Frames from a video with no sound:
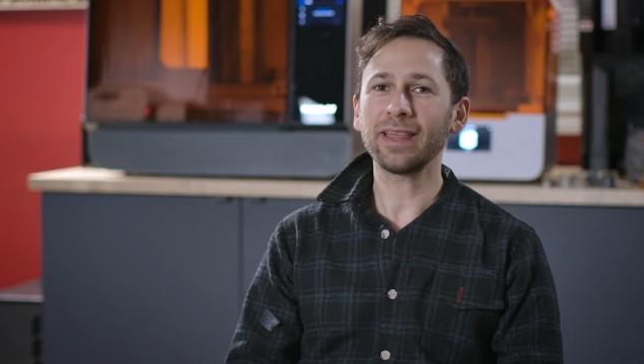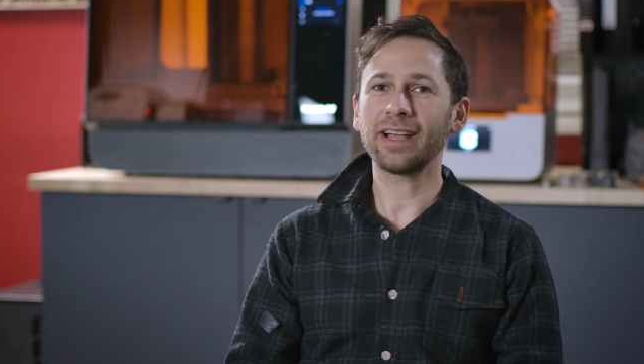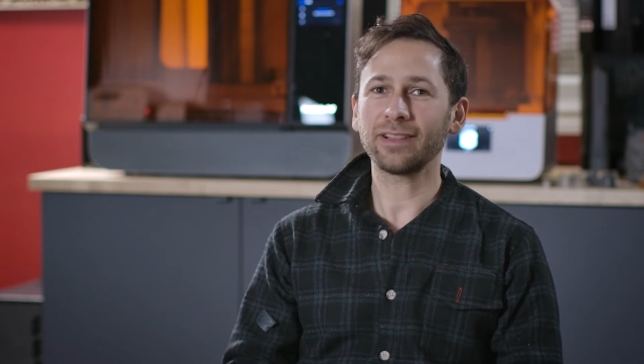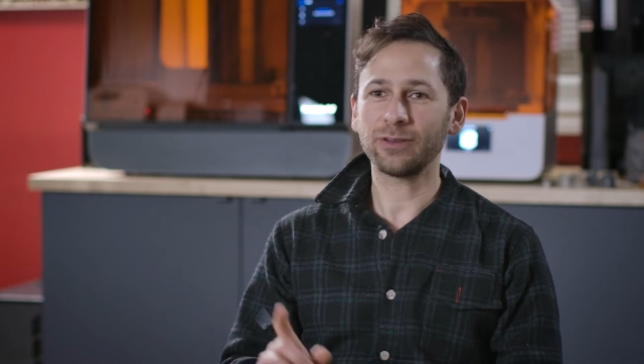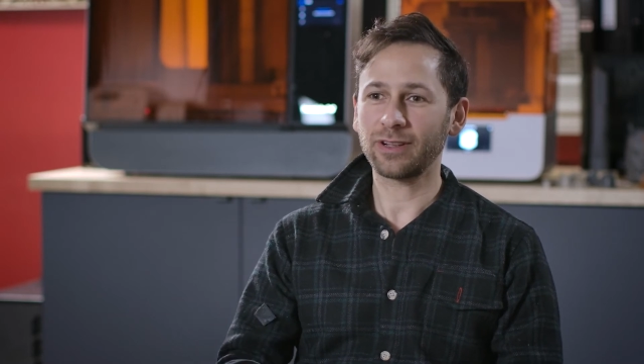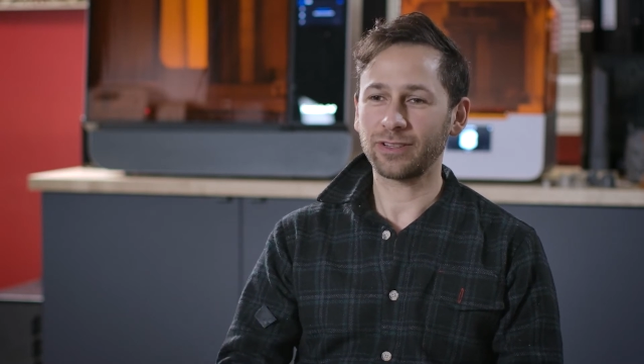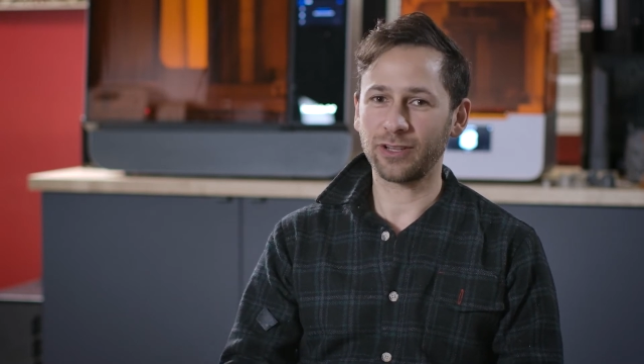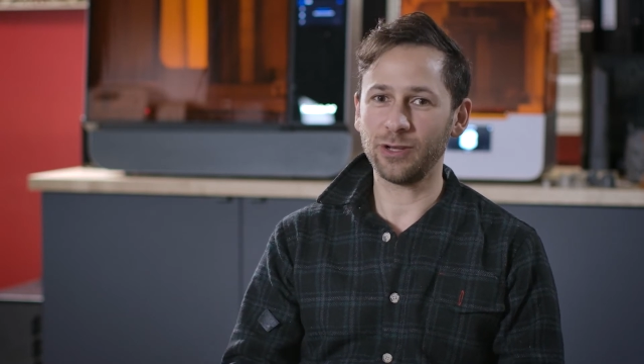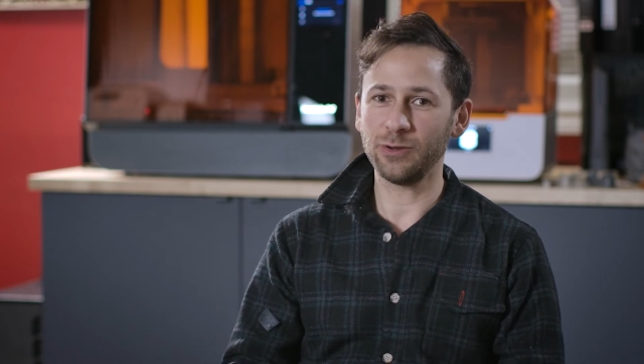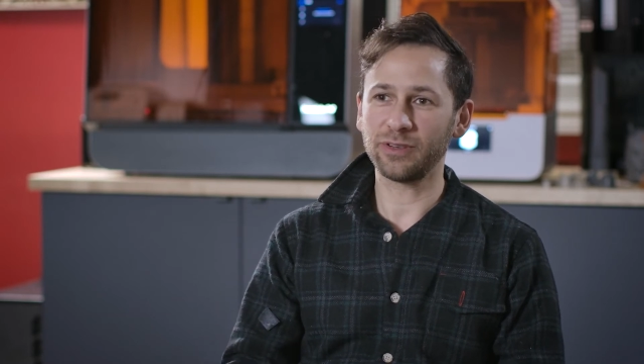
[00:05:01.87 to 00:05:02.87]
think I took
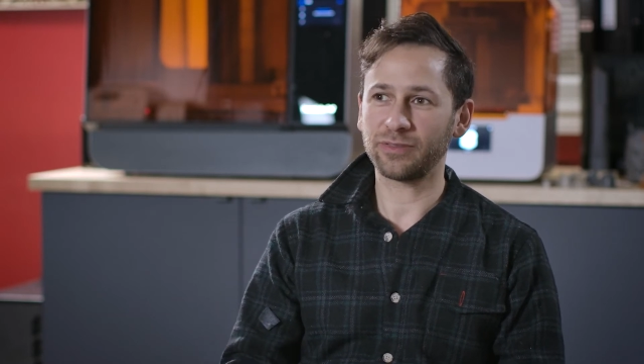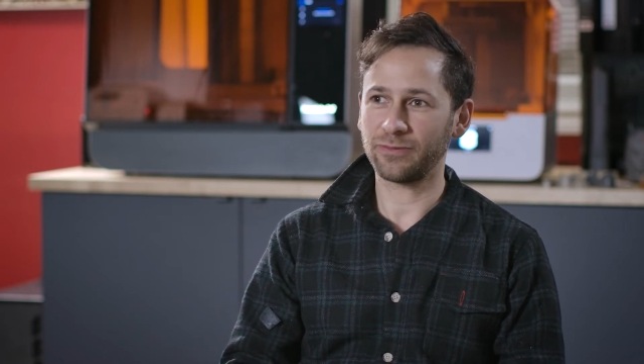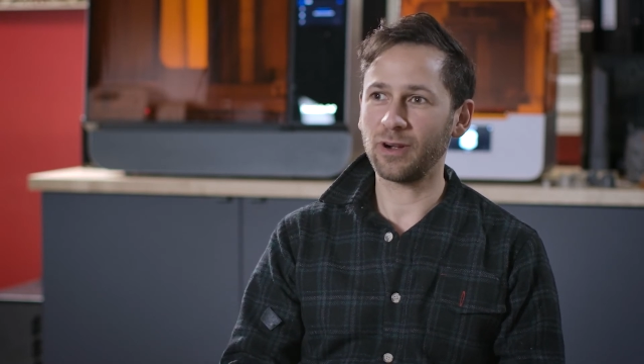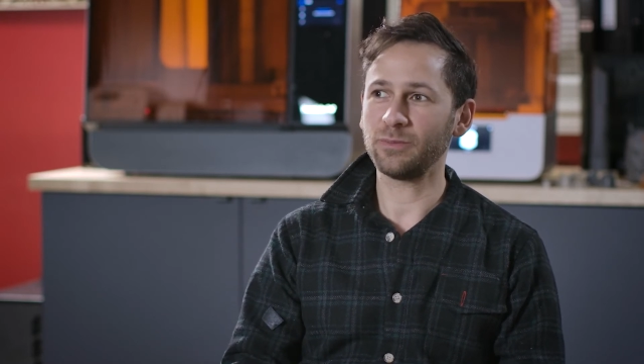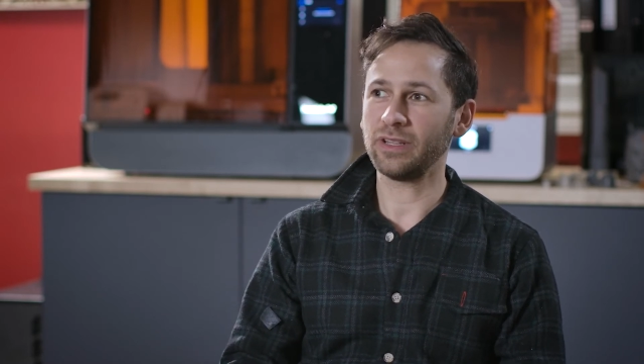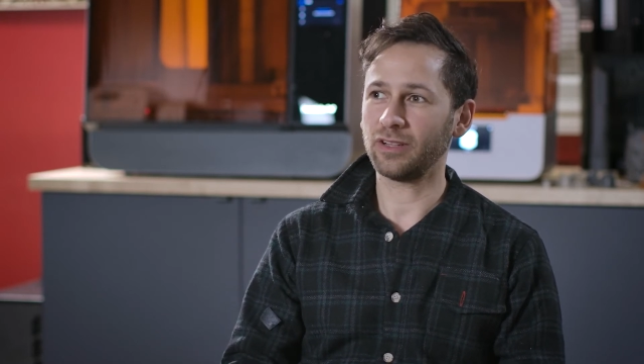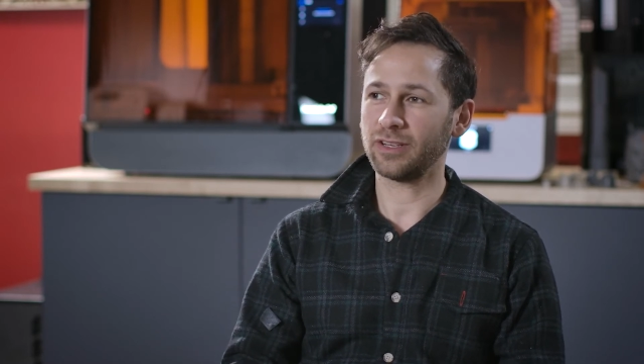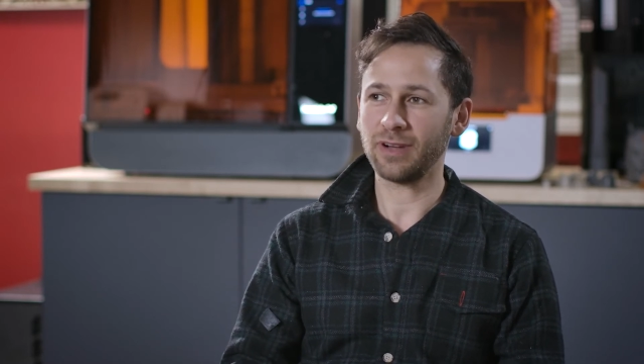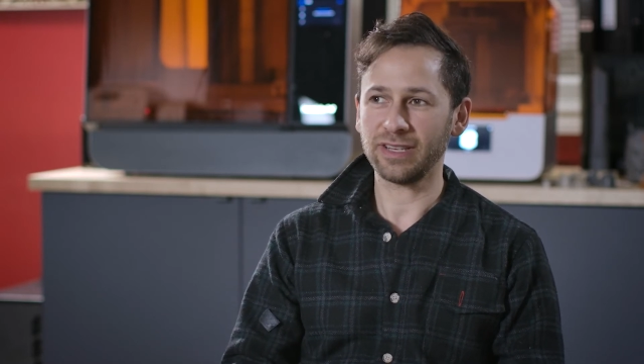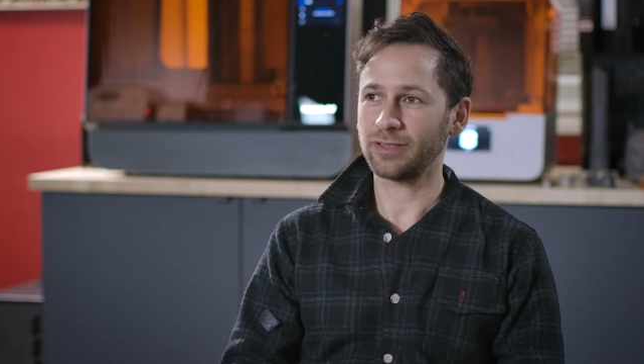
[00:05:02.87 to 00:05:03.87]
cues from
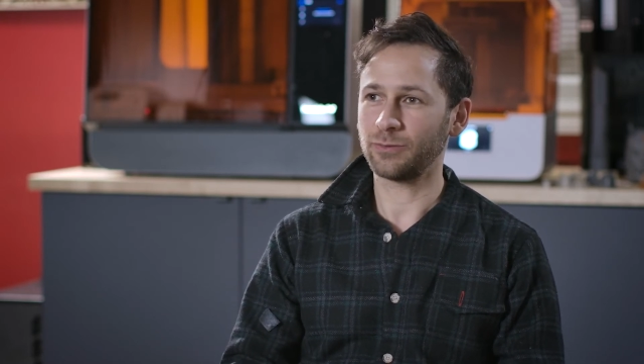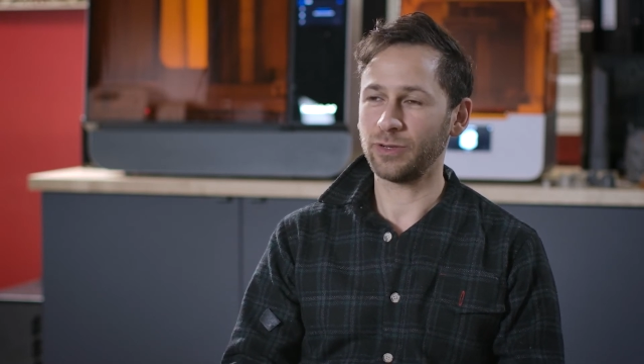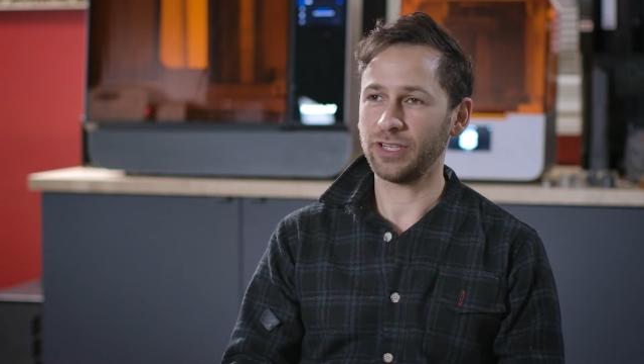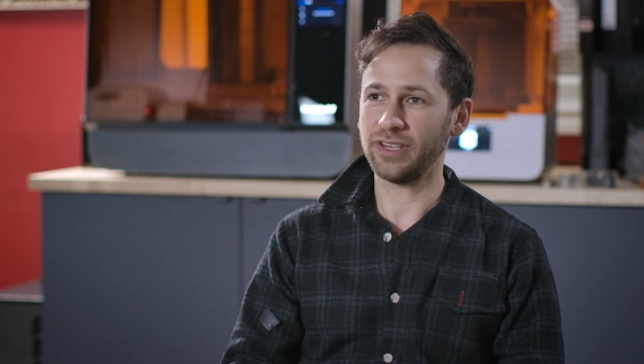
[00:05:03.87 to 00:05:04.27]
Elon Musk, which